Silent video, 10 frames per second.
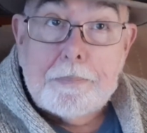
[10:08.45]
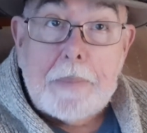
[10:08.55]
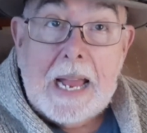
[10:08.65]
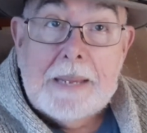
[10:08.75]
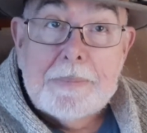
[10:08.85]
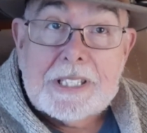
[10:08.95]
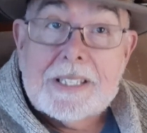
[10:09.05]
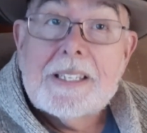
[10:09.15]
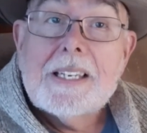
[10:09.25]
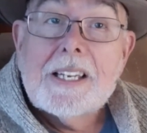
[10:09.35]
pipes,
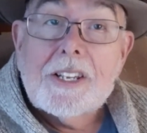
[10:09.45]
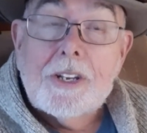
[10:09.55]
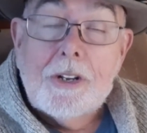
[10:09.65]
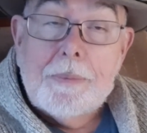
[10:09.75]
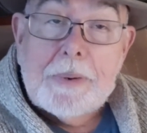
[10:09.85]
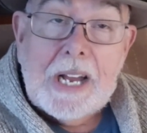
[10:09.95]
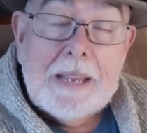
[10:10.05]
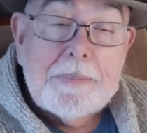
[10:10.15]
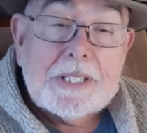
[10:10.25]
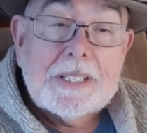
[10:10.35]
good
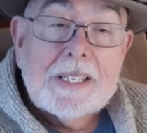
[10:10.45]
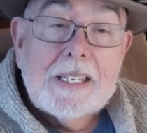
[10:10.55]
pipes,